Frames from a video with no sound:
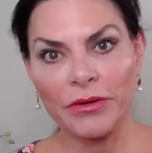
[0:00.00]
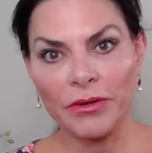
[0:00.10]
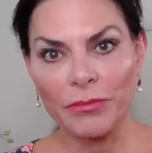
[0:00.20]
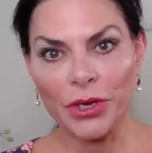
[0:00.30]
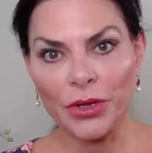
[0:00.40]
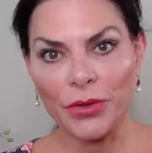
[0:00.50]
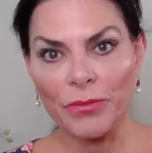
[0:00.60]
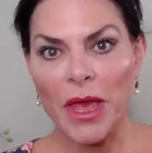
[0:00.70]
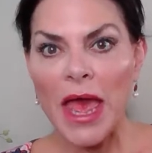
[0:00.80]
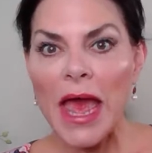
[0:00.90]
in bloom.
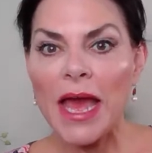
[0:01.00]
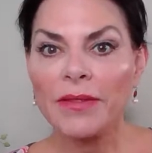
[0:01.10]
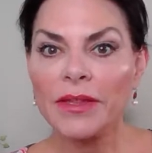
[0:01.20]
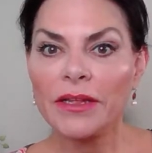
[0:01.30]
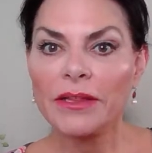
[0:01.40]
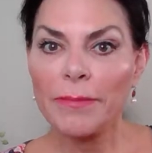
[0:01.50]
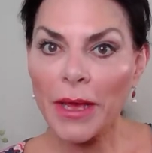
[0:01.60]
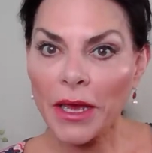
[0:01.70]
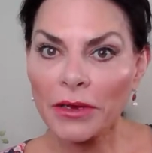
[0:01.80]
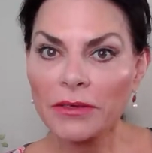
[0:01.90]
And then the
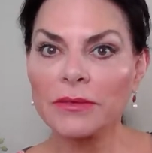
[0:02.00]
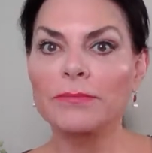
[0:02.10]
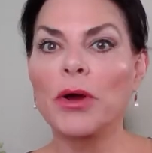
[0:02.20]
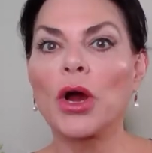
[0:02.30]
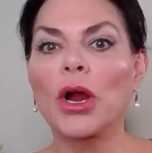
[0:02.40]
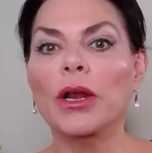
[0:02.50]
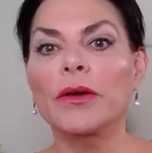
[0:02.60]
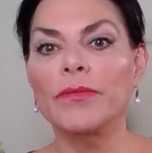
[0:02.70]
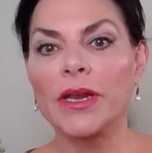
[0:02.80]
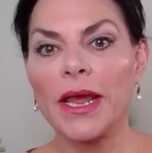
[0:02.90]
mountain part of
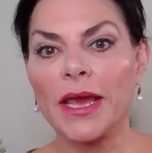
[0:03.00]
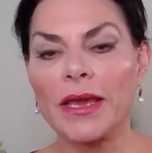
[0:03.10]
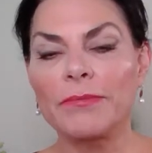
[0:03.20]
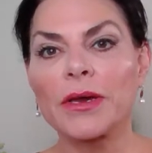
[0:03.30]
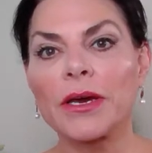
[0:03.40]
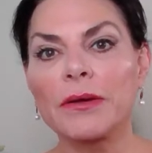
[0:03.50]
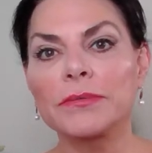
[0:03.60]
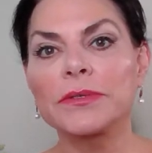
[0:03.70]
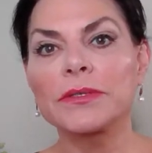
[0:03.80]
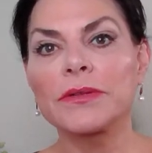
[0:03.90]
the name
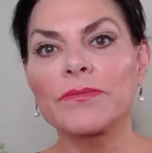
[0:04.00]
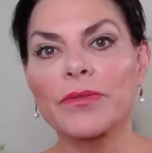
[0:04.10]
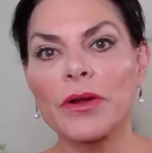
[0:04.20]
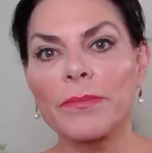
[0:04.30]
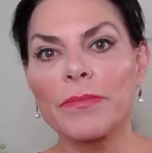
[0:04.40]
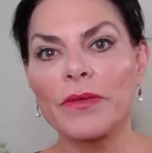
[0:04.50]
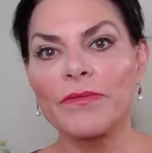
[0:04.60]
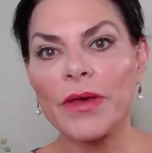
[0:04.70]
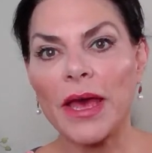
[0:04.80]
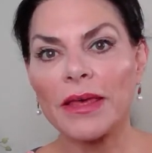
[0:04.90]
comes from the
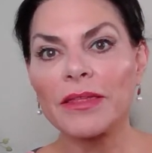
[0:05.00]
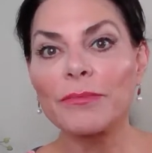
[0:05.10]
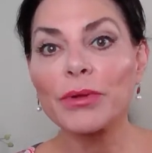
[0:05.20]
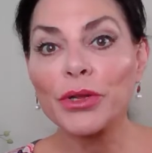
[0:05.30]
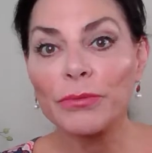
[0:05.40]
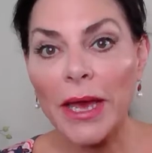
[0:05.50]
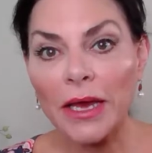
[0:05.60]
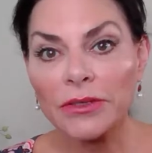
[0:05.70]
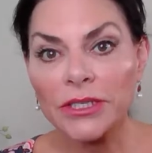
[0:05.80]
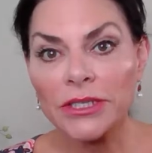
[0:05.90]
fact that Blue
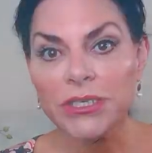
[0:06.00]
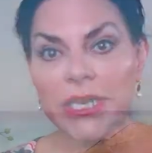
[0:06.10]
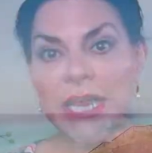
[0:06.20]
Mountain